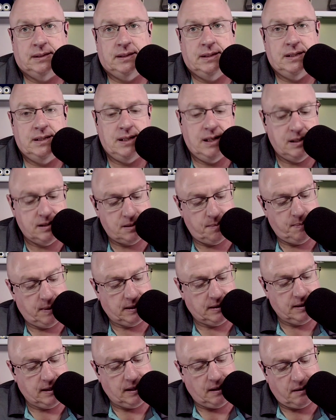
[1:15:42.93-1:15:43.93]
It, it's a
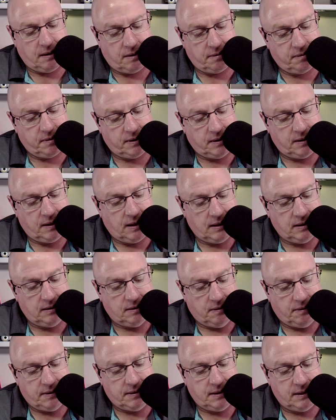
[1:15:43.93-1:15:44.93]
big deal. I really, I, you
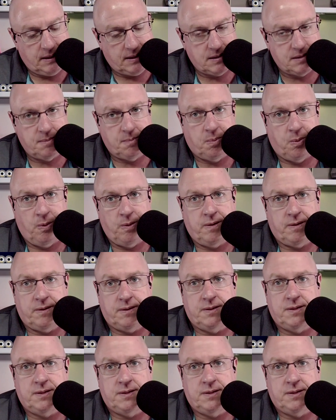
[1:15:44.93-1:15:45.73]
know, I think it's important.